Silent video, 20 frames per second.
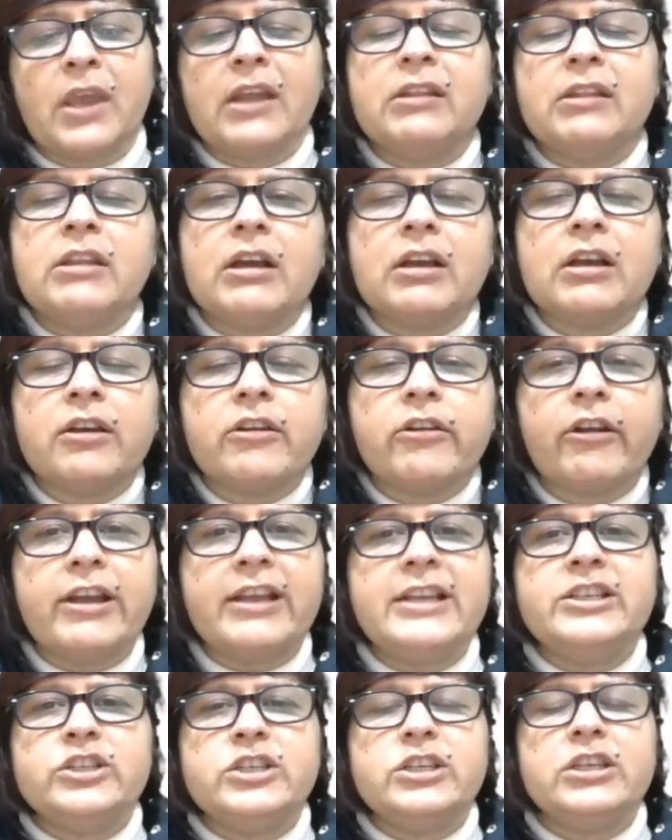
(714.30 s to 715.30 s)
and the
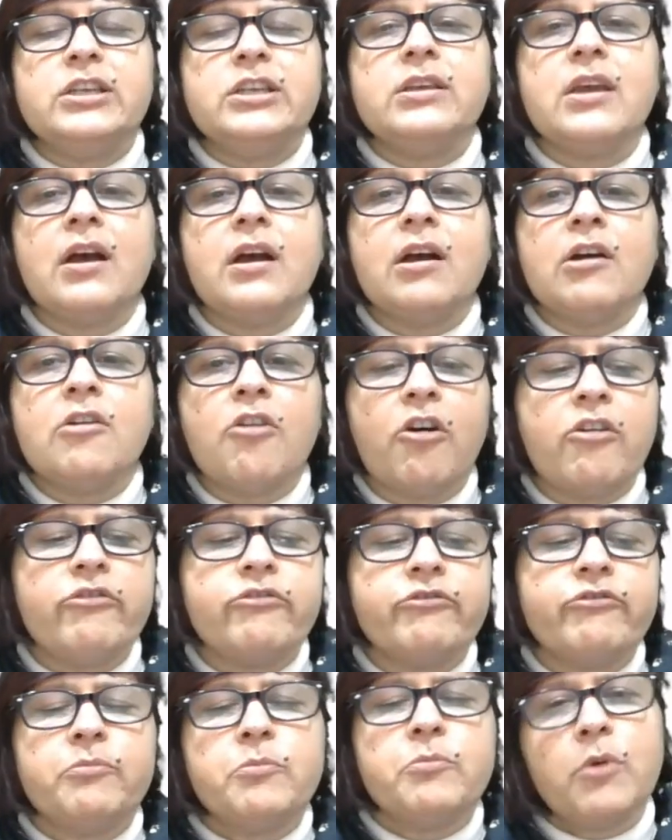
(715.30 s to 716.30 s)
criteria
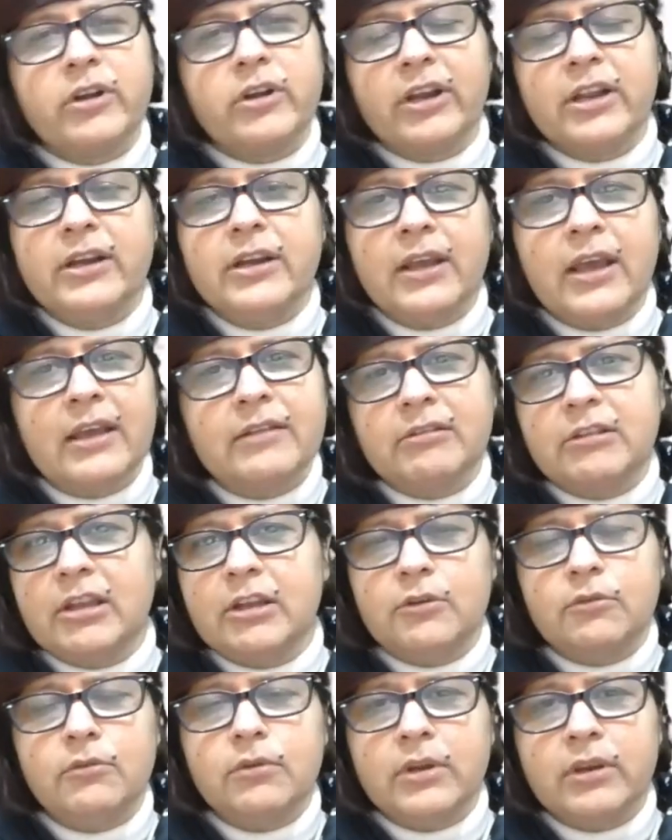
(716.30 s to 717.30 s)
of modern
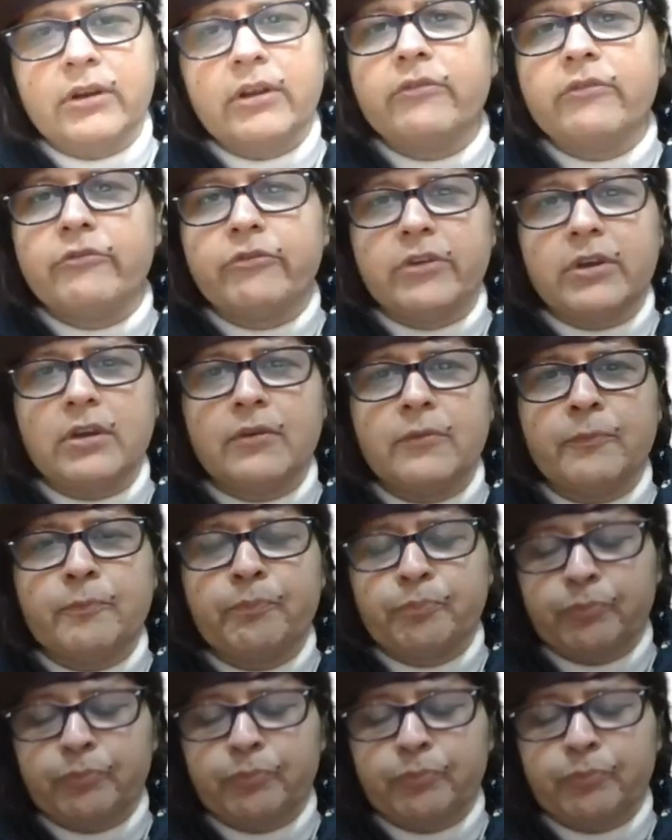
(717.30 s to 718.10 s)
ethnography.